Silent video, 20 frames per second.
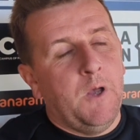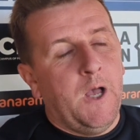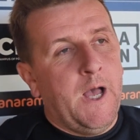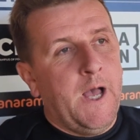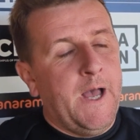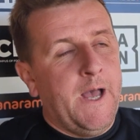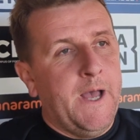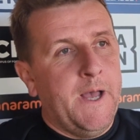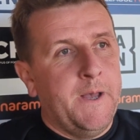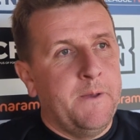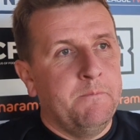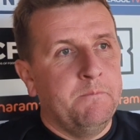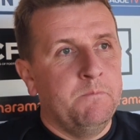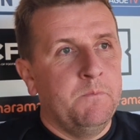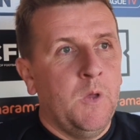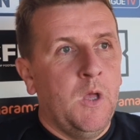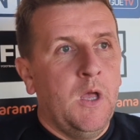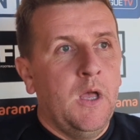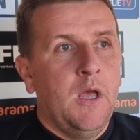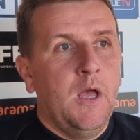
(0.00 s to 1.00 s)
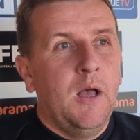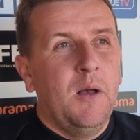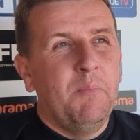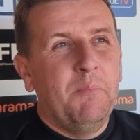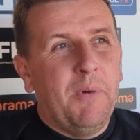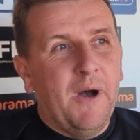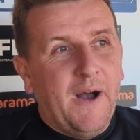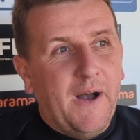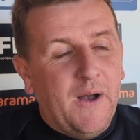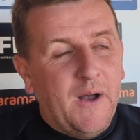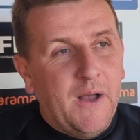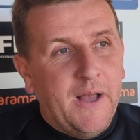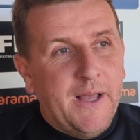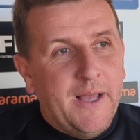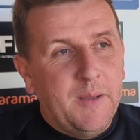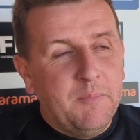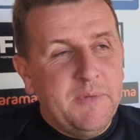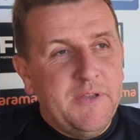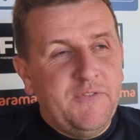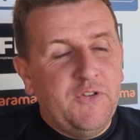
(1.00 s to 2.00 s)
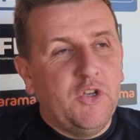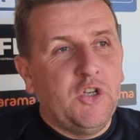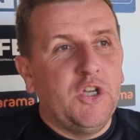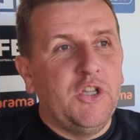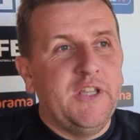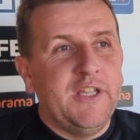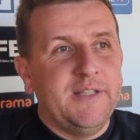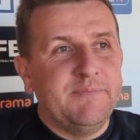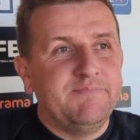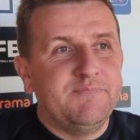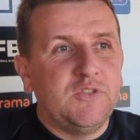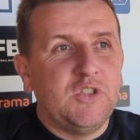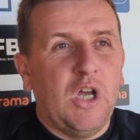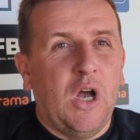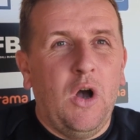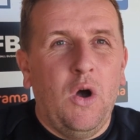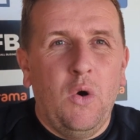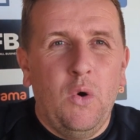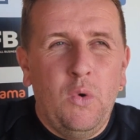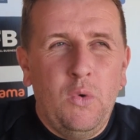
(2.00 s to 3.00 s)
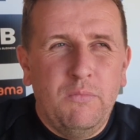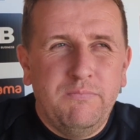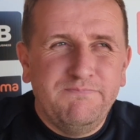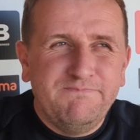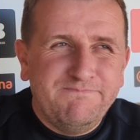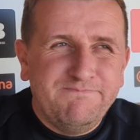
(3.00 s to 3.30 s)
But if you look at the whole